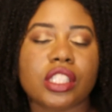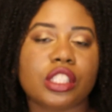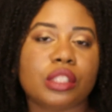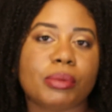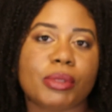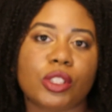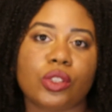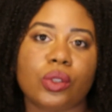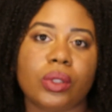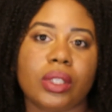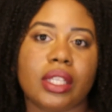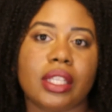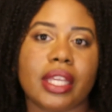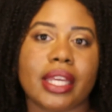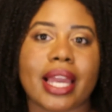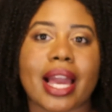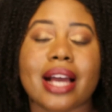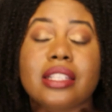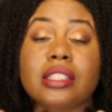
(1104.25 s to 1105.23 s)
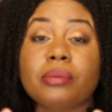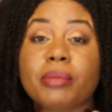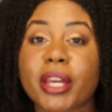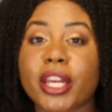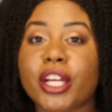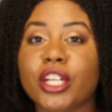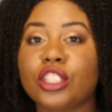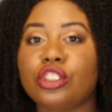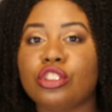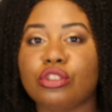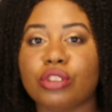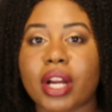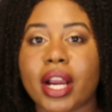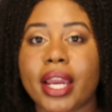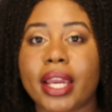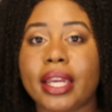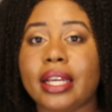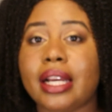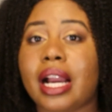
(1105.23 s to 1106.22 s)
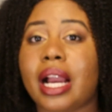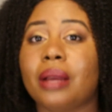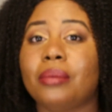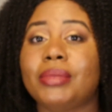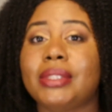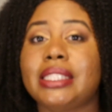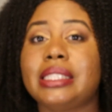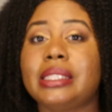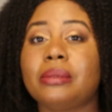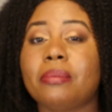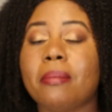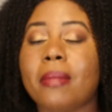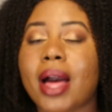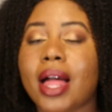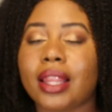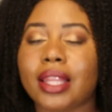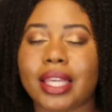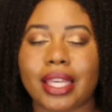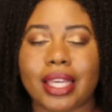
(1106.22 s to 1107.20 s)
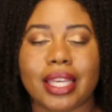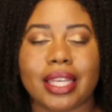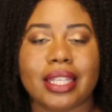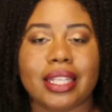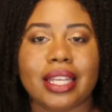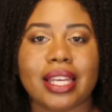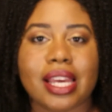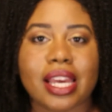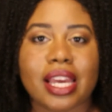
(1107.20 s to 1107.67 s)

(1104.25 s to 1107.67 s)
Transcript: It smells so good. Like as my hair is drying, I'm smelling it.